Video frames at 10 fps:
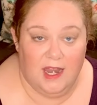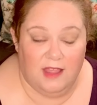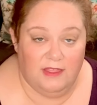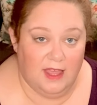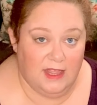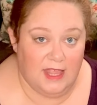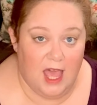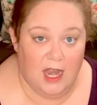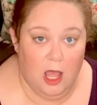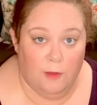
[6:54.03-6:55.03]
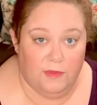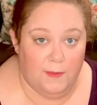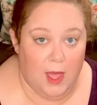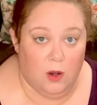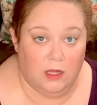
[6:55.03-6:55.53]
And I think that helped
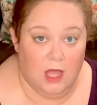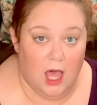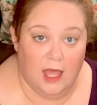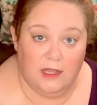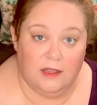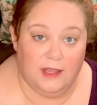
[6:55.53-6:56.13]
them out a lot.